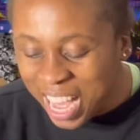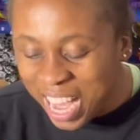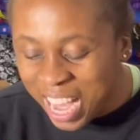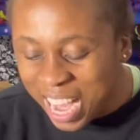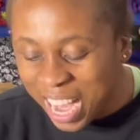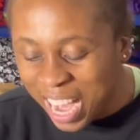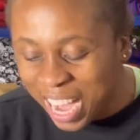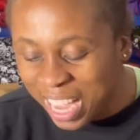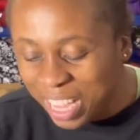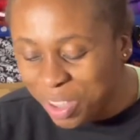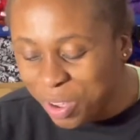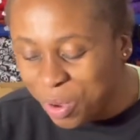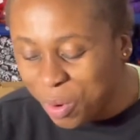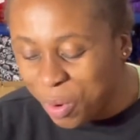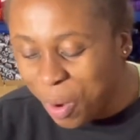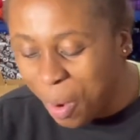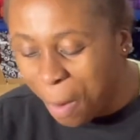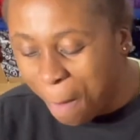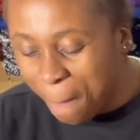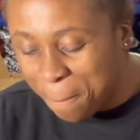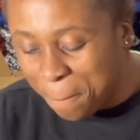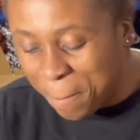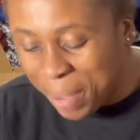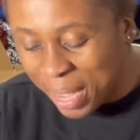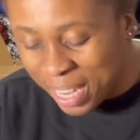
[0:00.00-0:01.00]
Are you
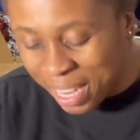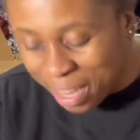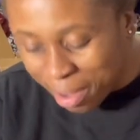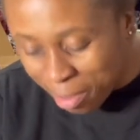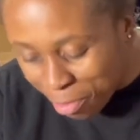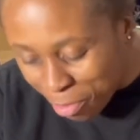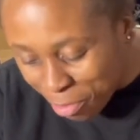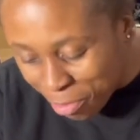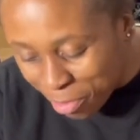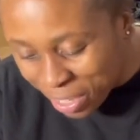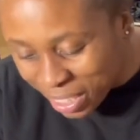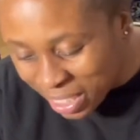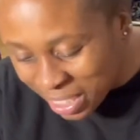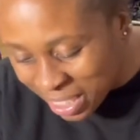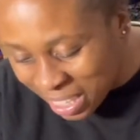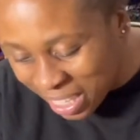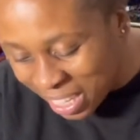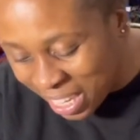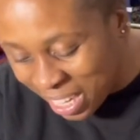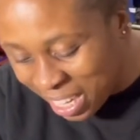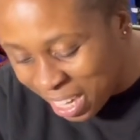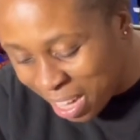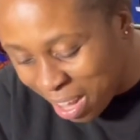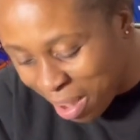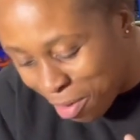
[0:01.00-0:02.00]

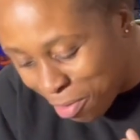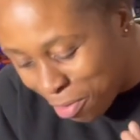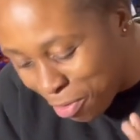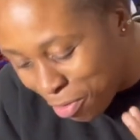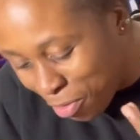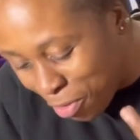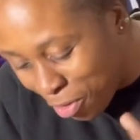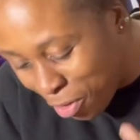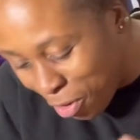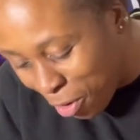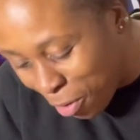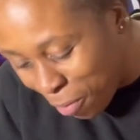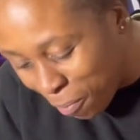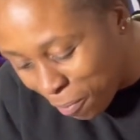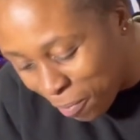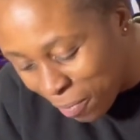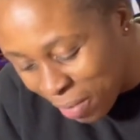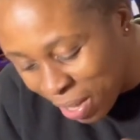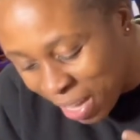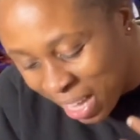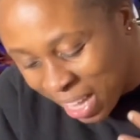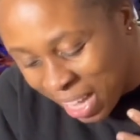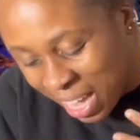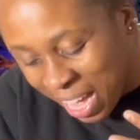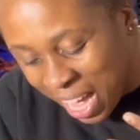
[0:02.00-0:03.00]
benefiting
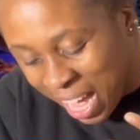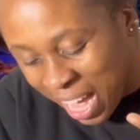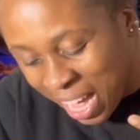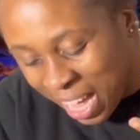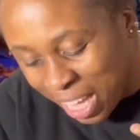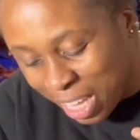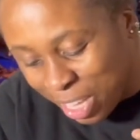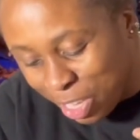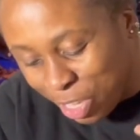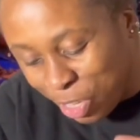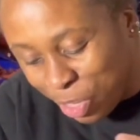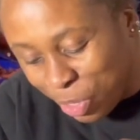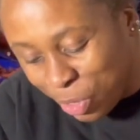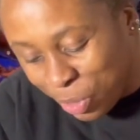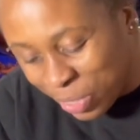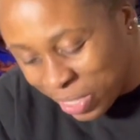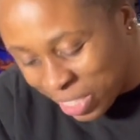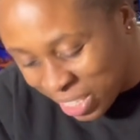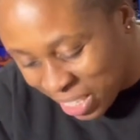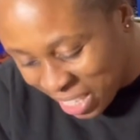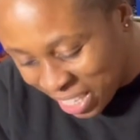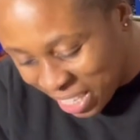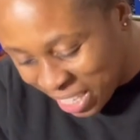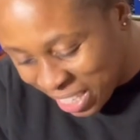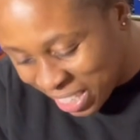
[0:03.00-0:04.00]
from
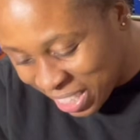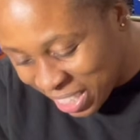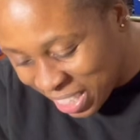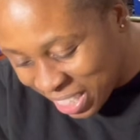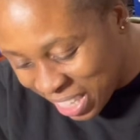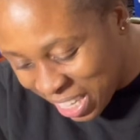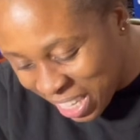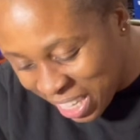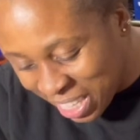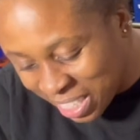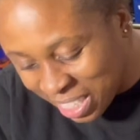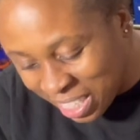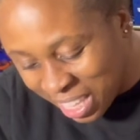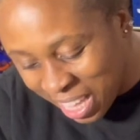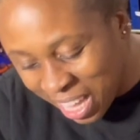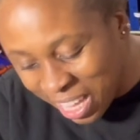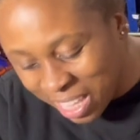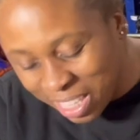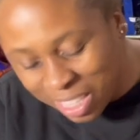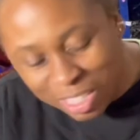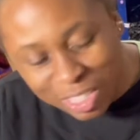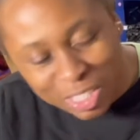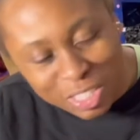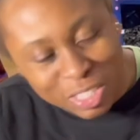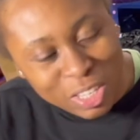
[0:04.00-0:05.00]
using it? It's
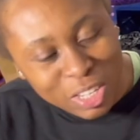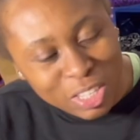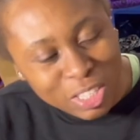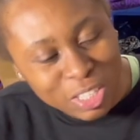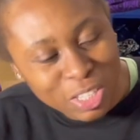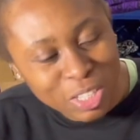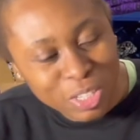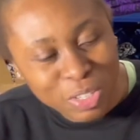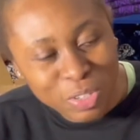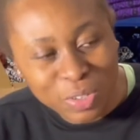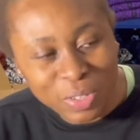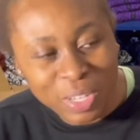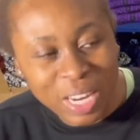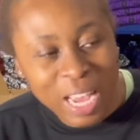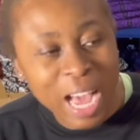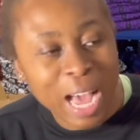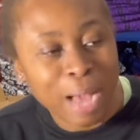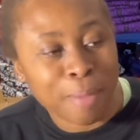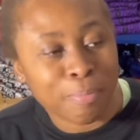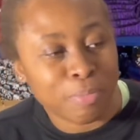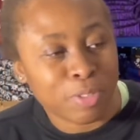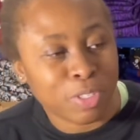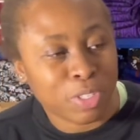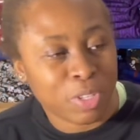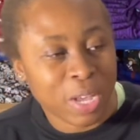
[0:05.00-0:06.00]
such a good
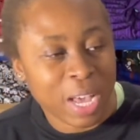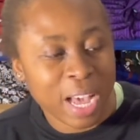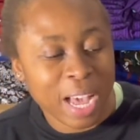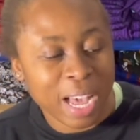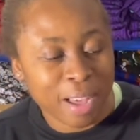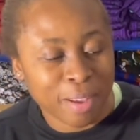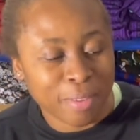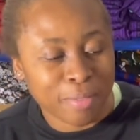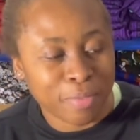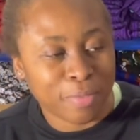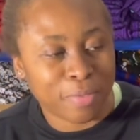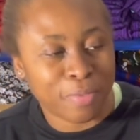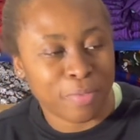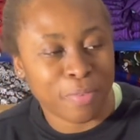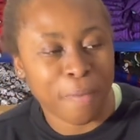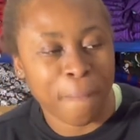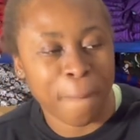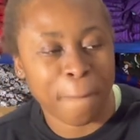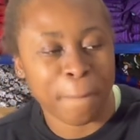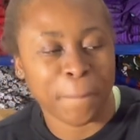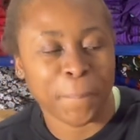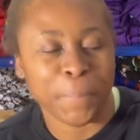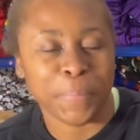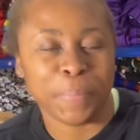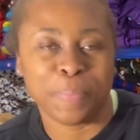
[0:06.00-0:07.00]
app to have,
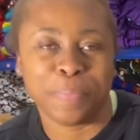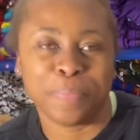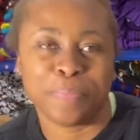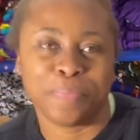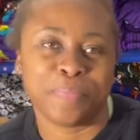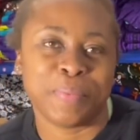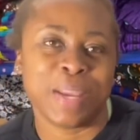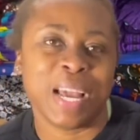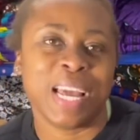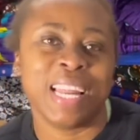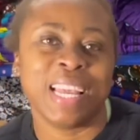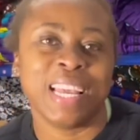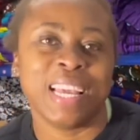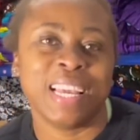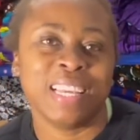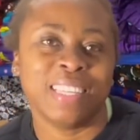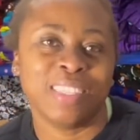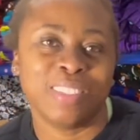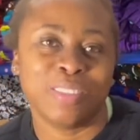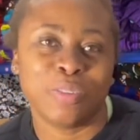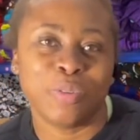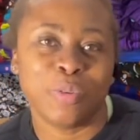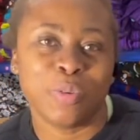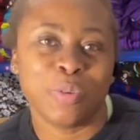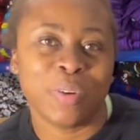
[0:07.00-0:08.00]
and it
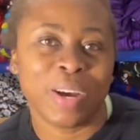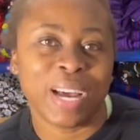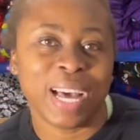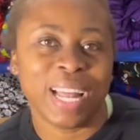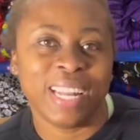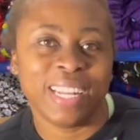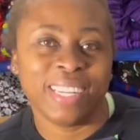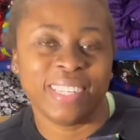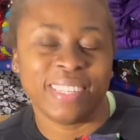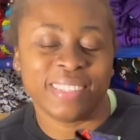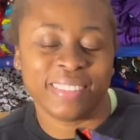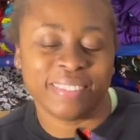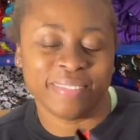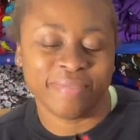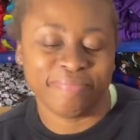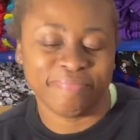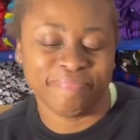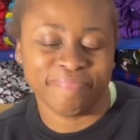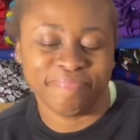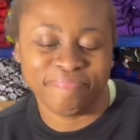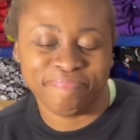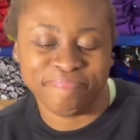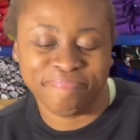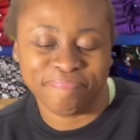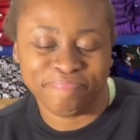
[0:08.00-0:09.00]
is Google Calendar.
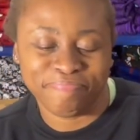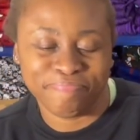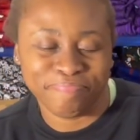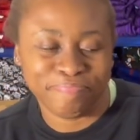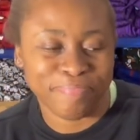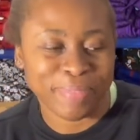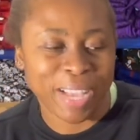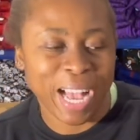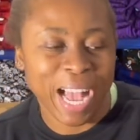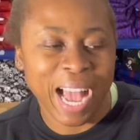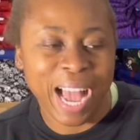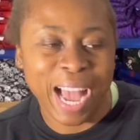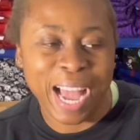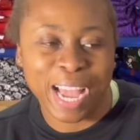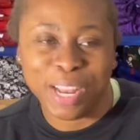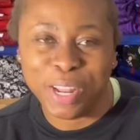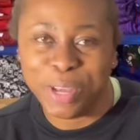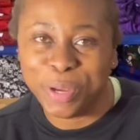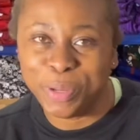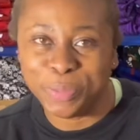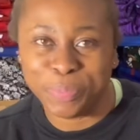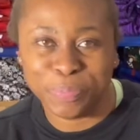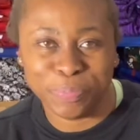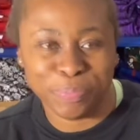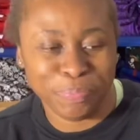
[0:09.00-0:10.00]
I know.